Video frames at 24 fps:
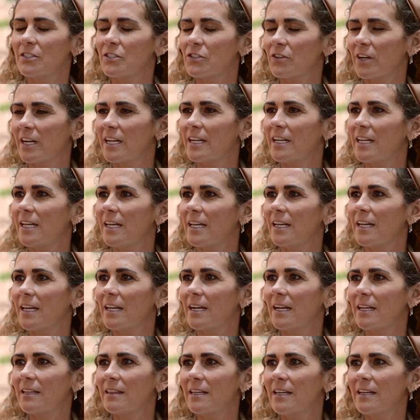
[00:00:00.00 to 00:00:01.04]
training, and
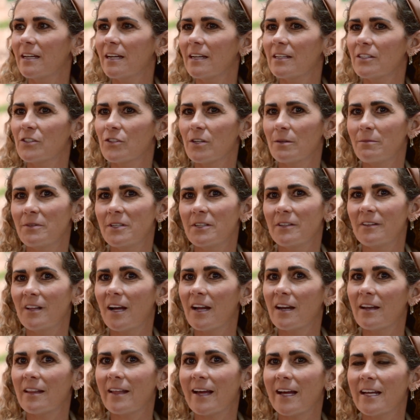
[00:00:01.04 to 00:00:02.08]
I think I attribute a
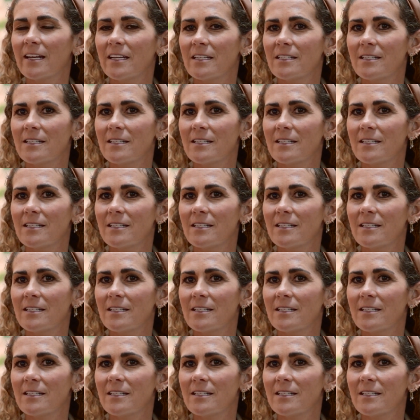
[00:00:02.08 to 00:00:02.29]
lot of that